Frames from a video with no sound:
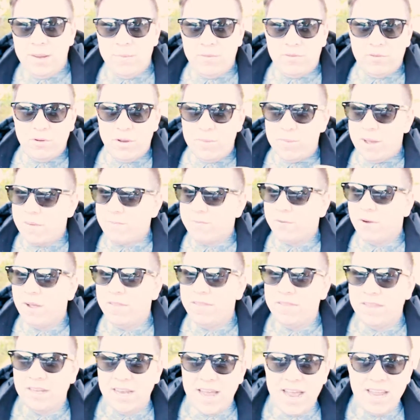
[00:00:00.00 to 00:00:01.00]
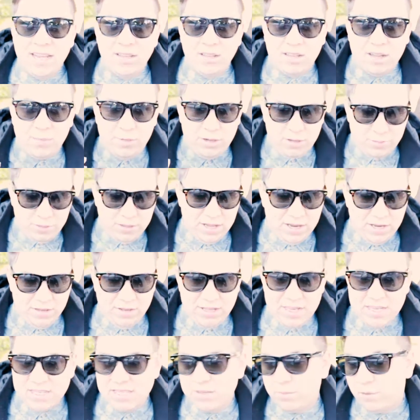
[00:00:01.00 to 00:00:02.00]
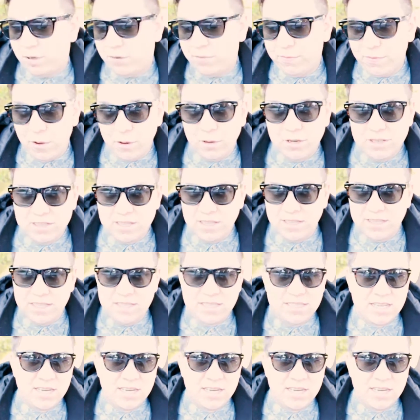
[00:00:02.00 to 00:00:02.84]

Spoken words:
to him up front that, hey, look, I'm going to play this, I'm going to focus on this,